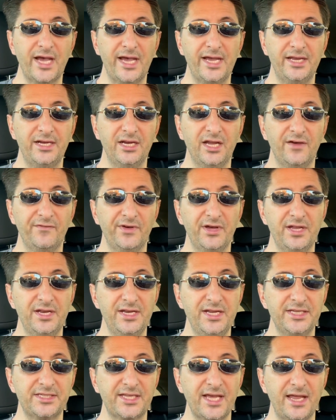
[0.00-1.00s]
another
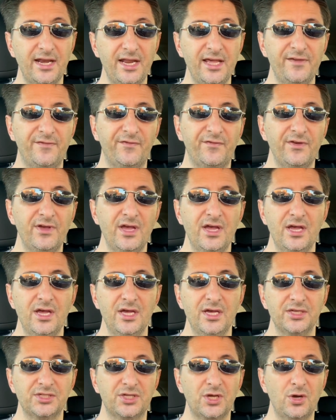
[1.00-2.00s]
Nissan Leaf.
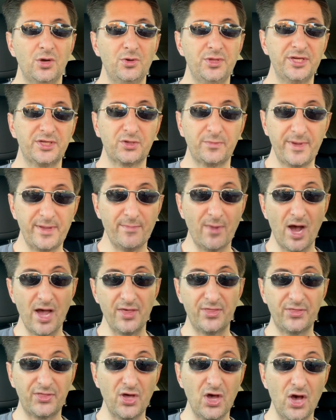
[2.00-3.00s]
So this will be
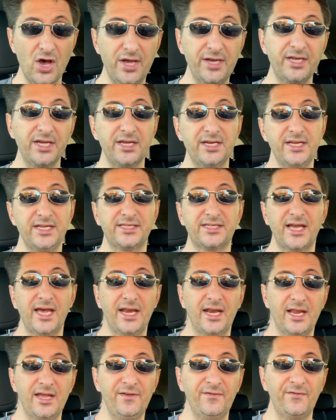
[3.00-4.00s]
my third
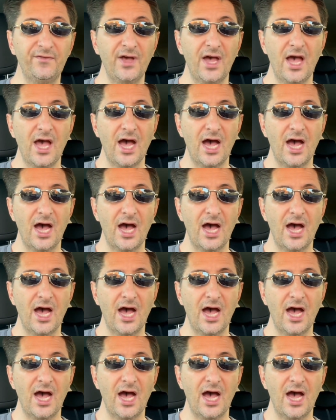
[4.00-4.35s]
Nissan Leaf.